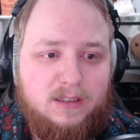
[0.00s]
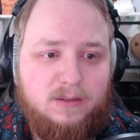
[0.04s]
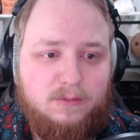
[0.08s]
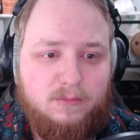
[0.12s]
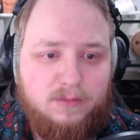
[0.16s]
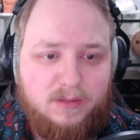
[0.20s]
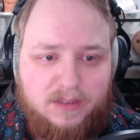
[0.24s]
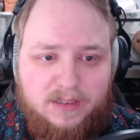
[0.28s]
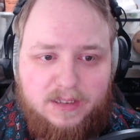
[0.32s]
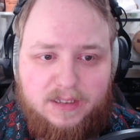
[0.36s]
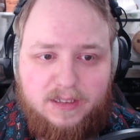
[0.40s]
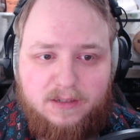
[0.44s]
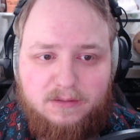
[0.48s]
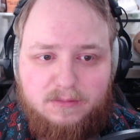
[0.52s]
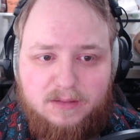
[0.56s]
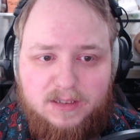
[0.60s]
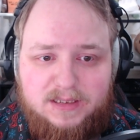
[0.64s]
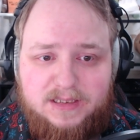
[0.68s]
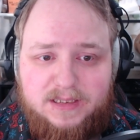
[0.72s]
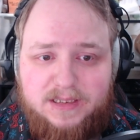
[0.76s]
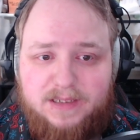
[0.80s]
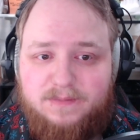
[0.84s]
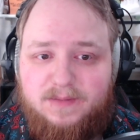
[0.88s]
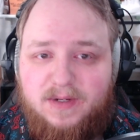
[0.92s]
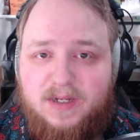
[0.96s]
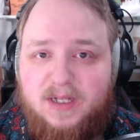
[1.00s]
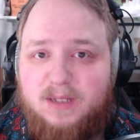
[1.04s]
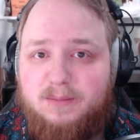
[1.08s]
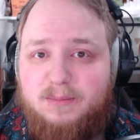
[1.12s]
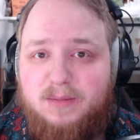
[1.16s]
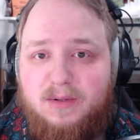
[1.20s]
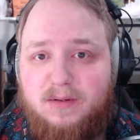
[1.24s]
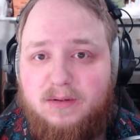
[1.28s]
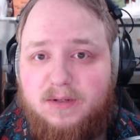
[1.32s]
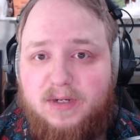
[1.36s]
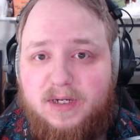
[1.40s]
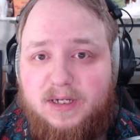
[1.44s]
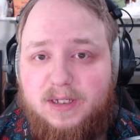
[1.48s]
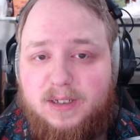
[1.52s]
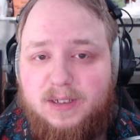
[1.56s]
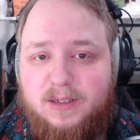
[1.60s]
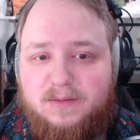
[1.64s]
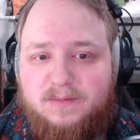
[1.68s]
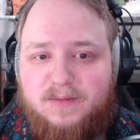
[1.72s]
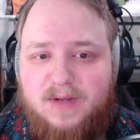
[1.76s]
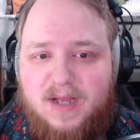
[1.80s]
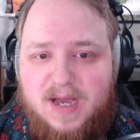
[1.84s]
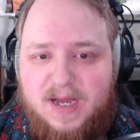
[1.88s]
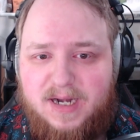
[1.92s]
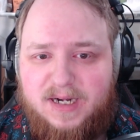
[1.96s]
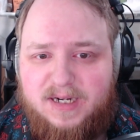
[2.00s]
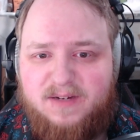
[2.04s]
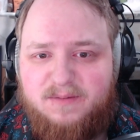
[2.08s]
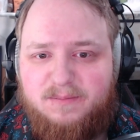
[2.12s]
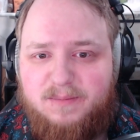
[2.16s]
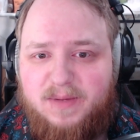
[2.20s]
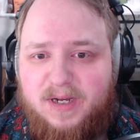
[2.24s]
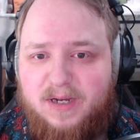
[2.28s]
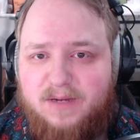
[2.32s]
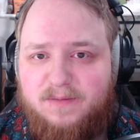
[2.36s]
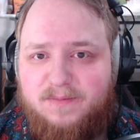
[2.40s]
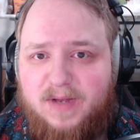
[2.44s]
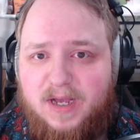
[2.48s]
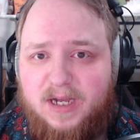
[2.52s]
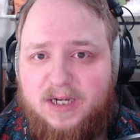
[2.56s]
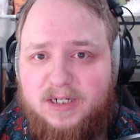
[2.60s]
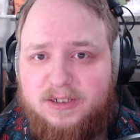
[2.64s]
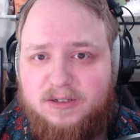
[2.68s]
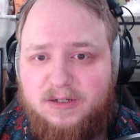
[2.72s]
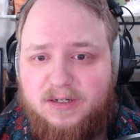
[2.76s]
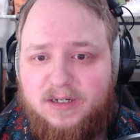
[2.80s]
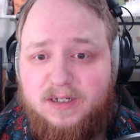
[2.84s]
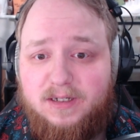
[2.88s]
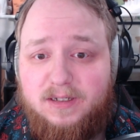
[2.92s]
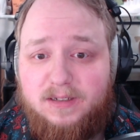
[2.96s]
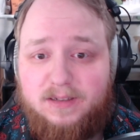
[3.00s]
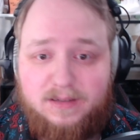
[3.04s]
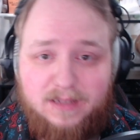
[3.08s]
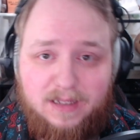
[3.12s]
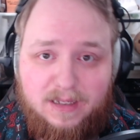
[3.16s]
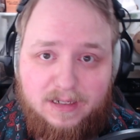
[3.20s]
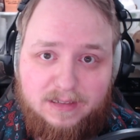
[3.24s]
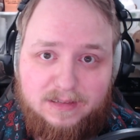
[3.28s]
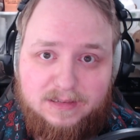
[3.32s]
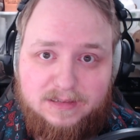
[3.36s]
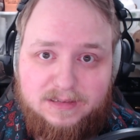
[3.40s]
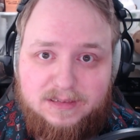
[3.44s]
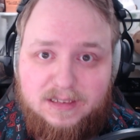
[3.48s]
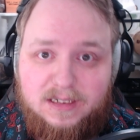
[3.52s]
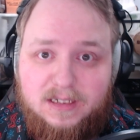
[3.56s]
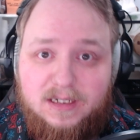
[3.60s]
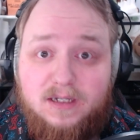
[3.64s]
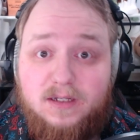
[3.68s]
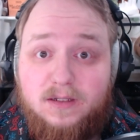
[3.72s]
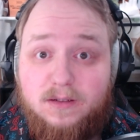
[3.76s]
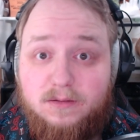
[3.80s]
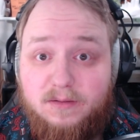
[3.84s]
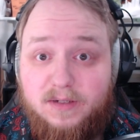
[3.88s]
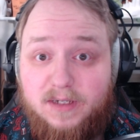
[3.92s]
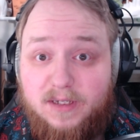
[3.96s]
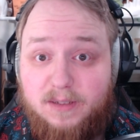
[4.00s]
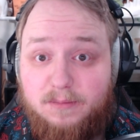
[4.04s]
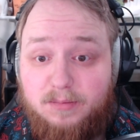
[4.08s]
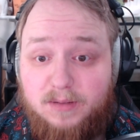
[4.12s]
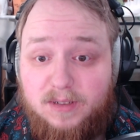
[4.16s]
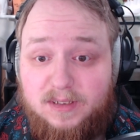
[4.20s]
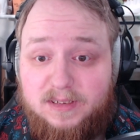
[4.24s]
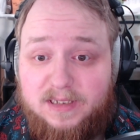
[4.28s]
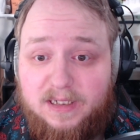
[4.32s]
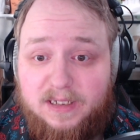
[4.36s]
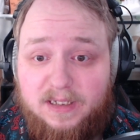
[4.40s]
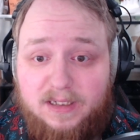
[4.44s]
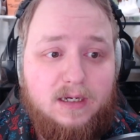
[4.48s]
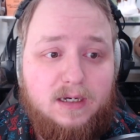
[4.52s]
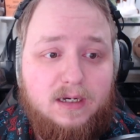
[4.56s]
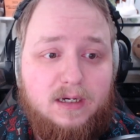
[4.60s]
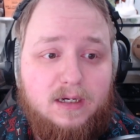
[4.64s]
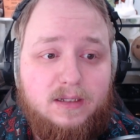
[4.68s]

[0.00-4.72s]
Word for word: With the increasing availability of additive manufacturing, that is, three D printing,